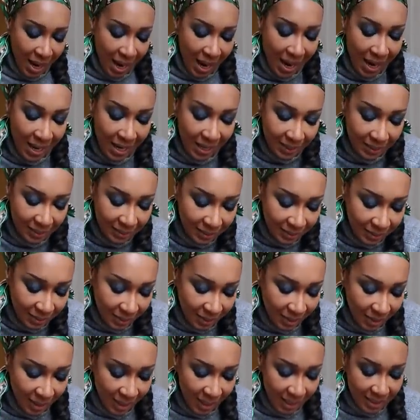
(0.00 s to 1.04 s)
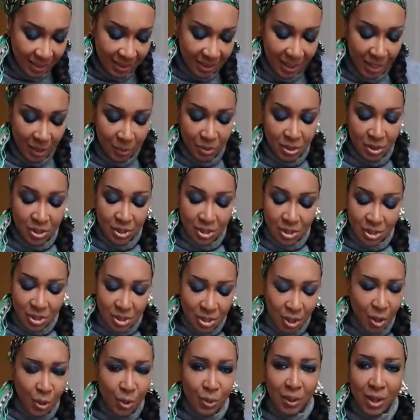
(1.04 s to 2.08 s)
And the SA was
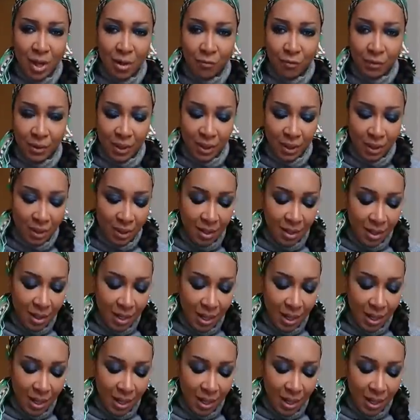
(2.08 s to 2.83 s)
so lovely,